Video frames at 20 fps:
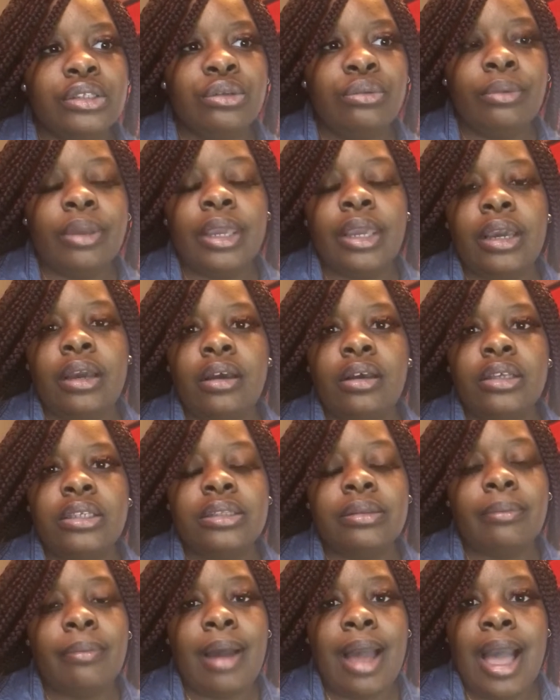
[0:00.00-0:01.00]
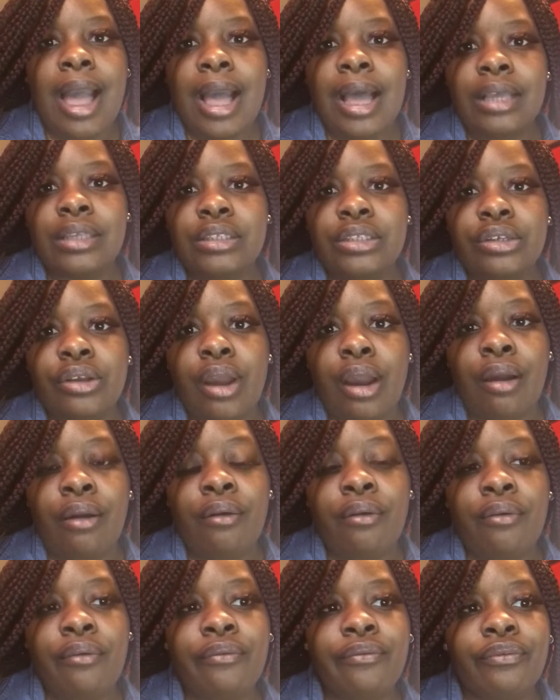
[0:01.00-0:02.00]
You can customize your
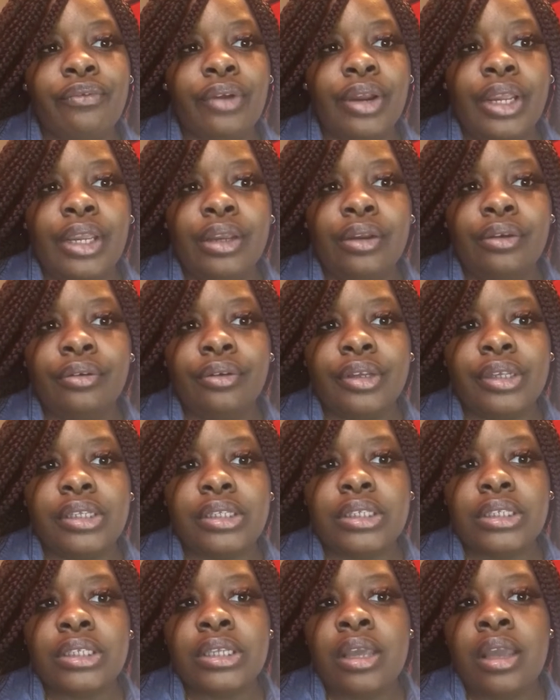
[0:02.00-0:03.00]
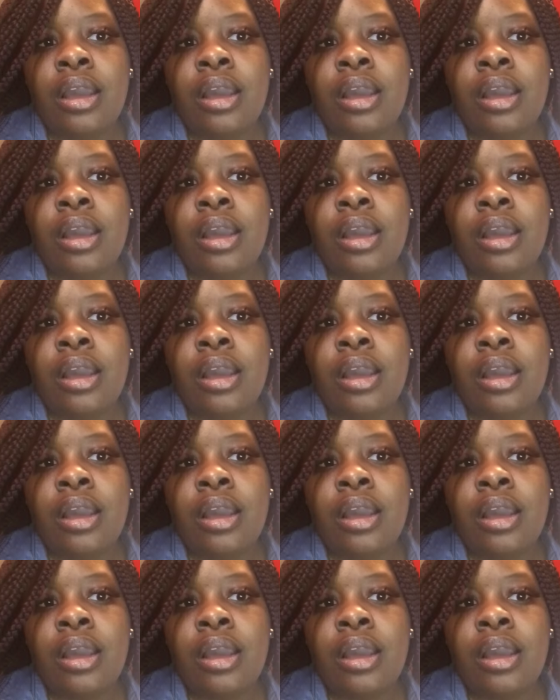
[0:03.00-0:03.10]
own fragrance,